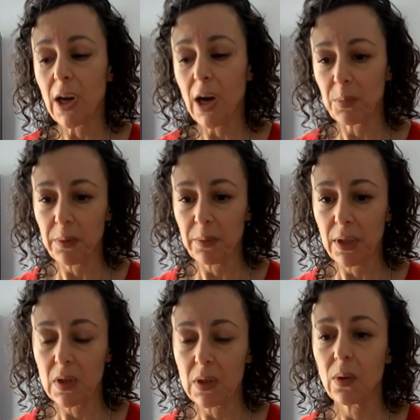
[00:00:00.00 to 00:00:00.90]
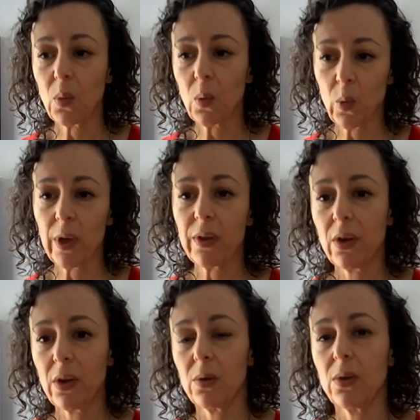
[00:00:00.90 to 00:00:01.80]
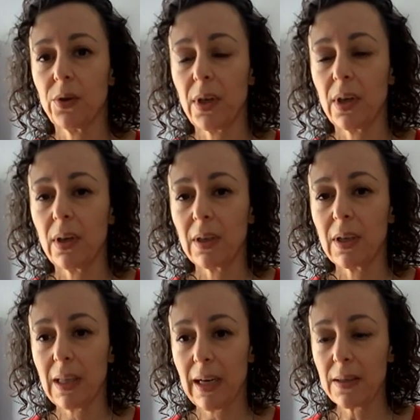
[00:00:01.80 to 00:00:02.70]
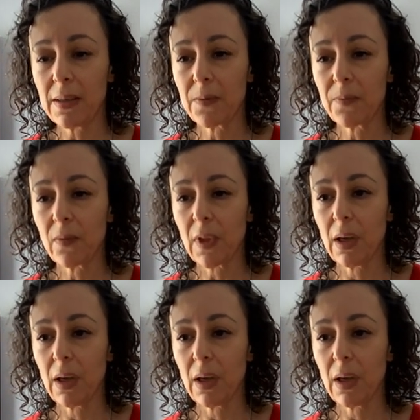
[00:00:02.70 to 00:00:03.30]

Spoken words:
complement what they're learning in class.